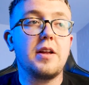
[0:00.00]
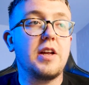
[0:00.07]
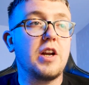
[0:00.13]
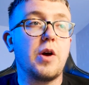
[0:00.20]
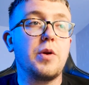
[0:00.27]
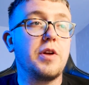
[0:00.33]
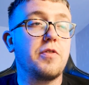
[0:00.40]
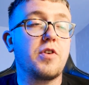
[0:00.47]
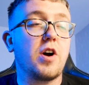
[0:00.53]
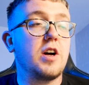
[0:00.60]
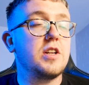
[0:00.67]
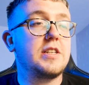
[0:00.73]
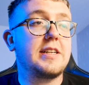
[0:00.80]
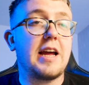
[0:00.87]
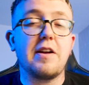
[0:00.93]
You've
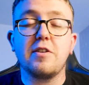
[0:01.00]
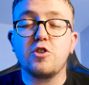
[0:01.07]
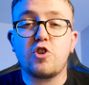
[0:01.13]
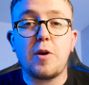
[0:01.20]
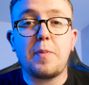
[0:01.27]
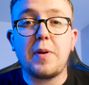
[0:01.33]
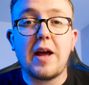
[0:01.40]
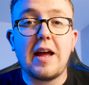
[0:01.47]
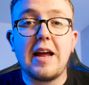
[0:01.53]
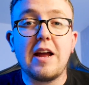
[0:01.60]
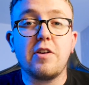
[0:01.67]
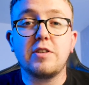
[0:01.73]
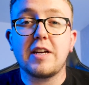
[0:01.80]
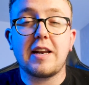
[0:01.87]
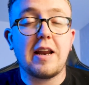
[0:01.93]
got Kieran Trippier
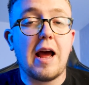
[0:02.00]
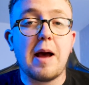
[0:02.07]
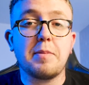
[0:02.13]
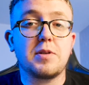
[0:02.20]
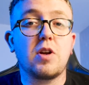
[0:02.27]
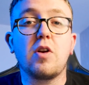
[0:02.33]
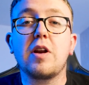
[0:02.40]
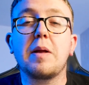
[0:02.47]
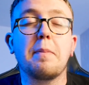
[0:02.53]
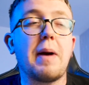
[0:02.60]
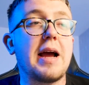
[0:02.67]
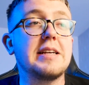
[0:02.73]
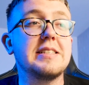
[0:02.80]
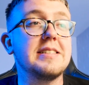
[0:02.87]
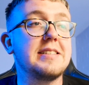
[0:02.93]
here, who's had an absolutely
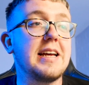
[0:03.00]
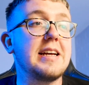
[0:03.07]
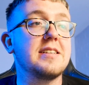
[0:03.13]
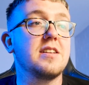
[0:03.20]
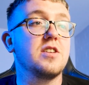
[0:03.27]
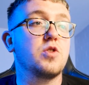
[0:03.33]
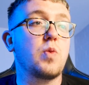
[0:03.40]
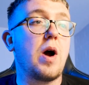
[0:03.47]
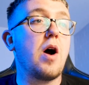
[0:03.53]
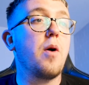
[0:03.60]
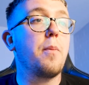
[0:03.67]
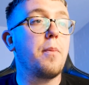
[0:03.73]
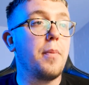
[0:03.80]
amazing season as well,